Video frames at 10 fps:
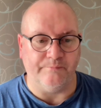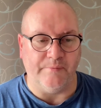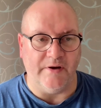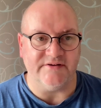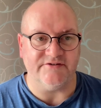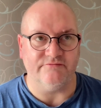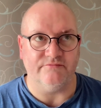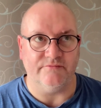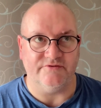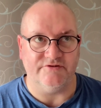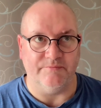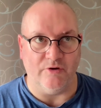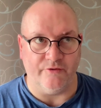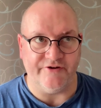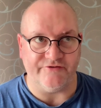but to be
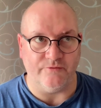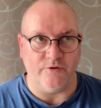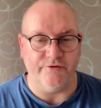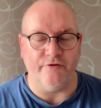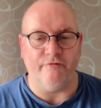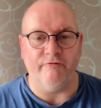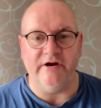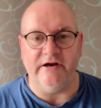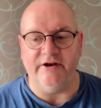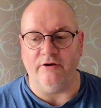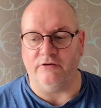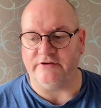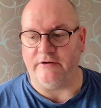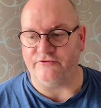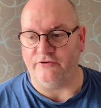honest, the one that really
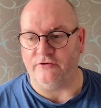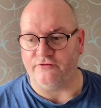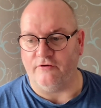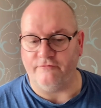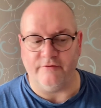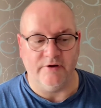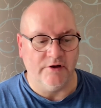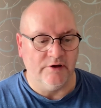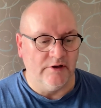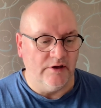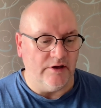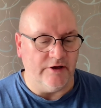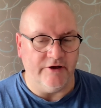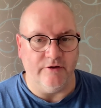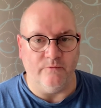knocked our socks off
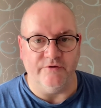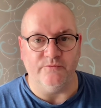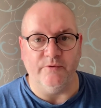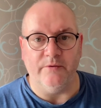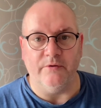was We